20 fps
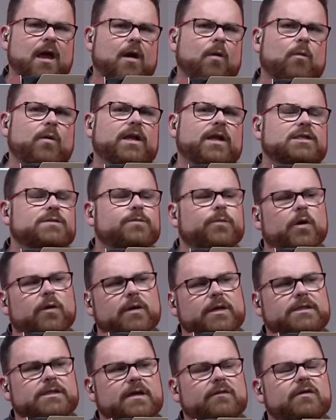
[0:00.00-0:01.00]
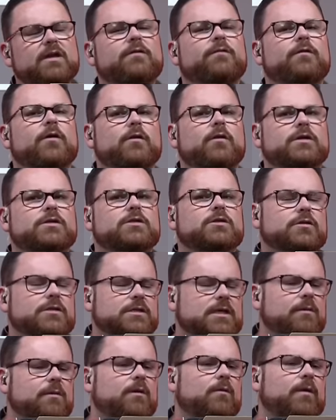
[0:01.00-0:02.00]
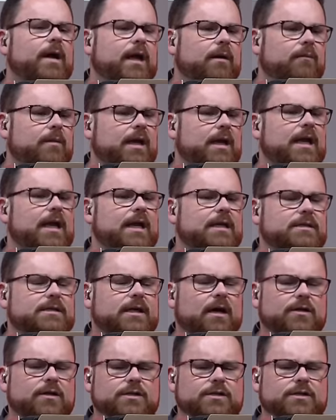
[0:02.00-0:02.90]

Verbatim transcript: When it's productivity focused, you'll see me recommend Intel.